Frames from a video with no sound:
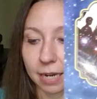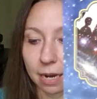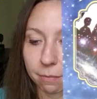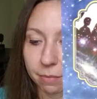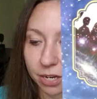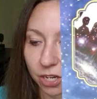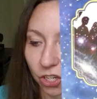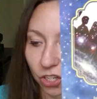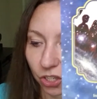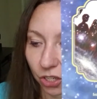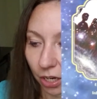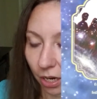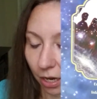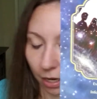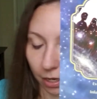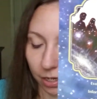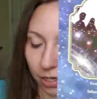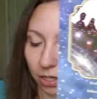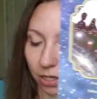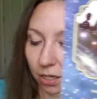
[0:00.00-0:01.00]
I mean, you,
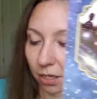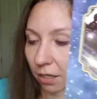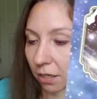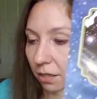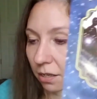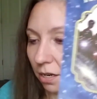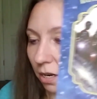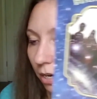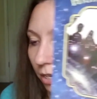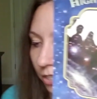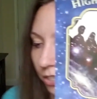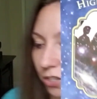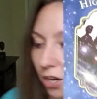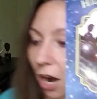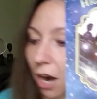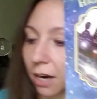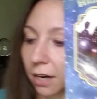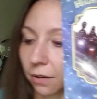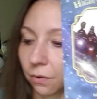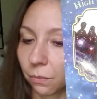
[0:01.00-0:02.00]
I
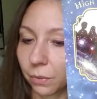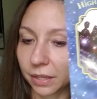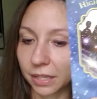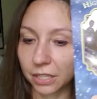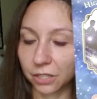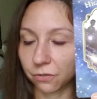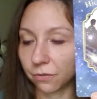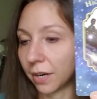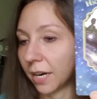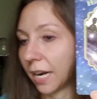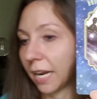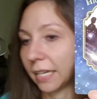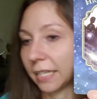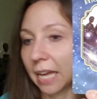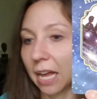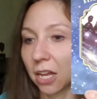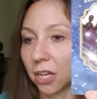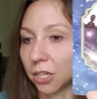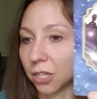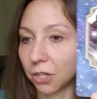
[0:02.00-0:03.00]
start with this reading
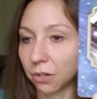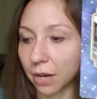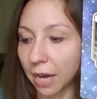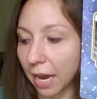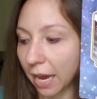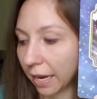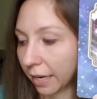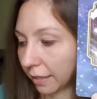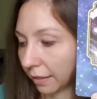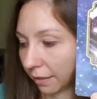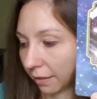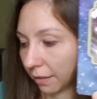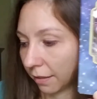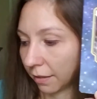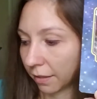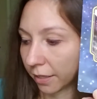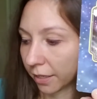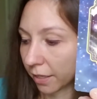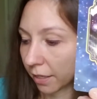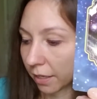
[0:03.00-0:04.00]
telling you guys,
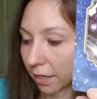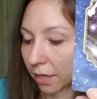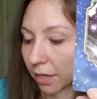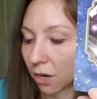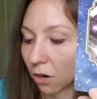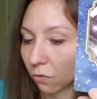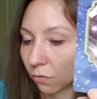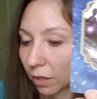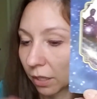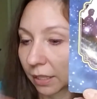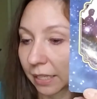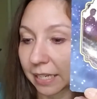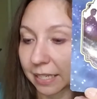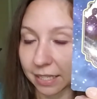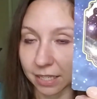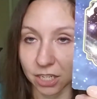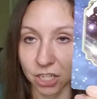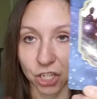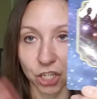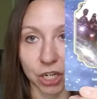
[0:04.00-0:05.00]
you know,
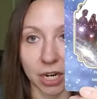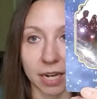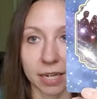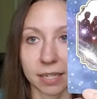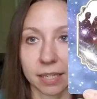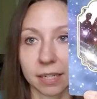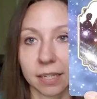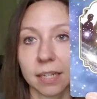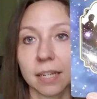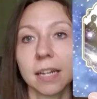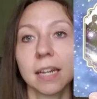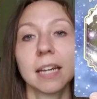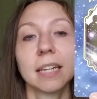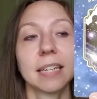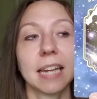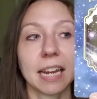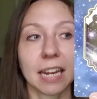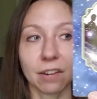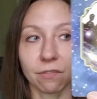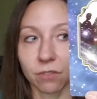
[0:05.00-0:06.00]
release shit.
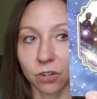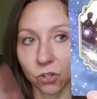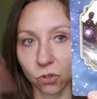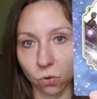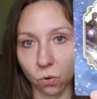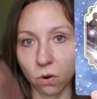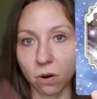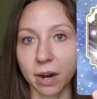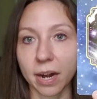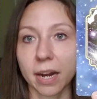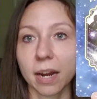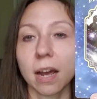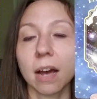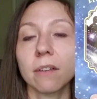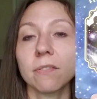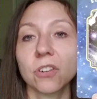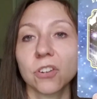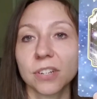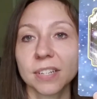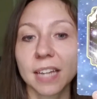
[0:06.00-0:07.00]
Take inventory
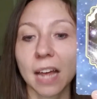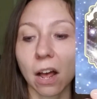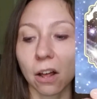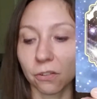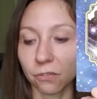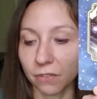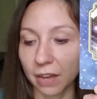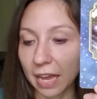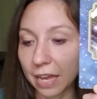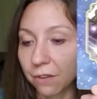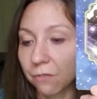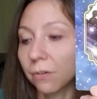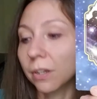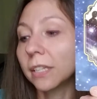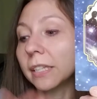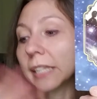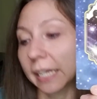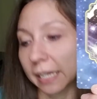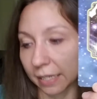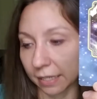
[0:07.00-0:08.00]
of yourself and
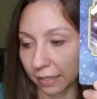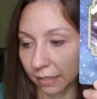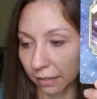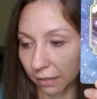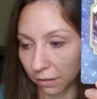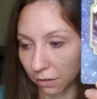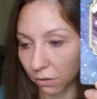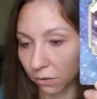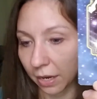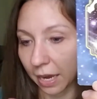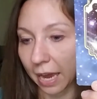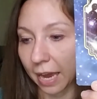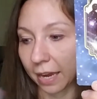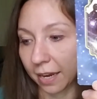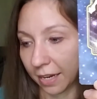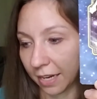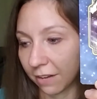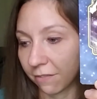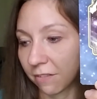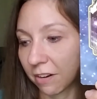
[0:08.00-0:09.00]
release, okay?
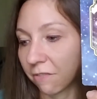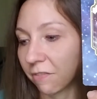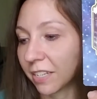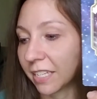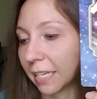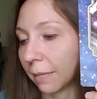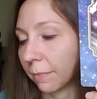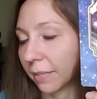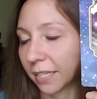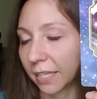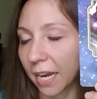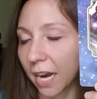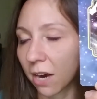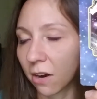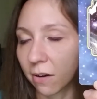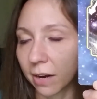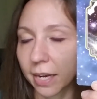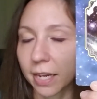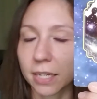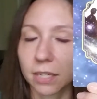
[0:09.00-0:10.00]
Even if it seems
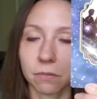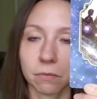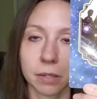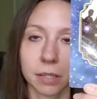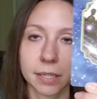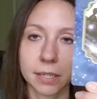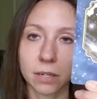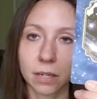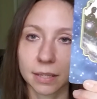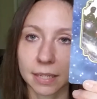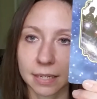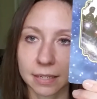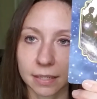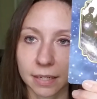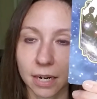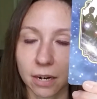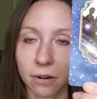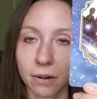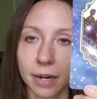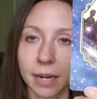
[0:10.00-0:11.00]
scary, it's really not that
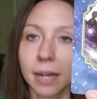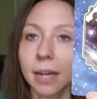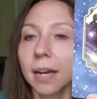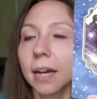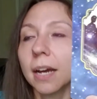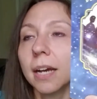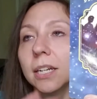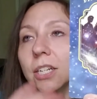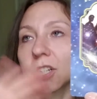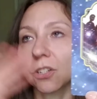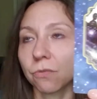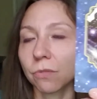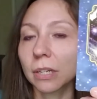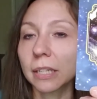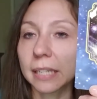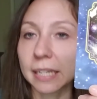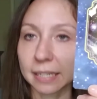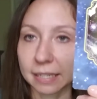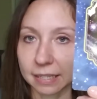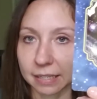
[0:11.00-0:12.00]
scary. Just
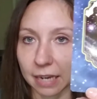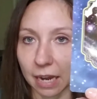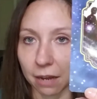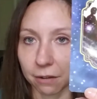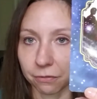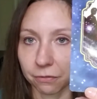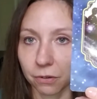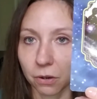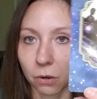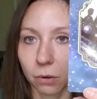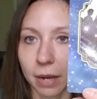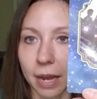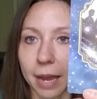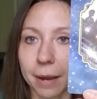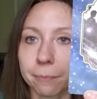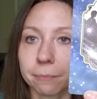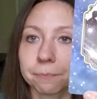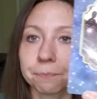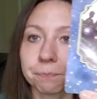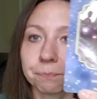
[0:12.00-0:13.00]
release stuff, okay?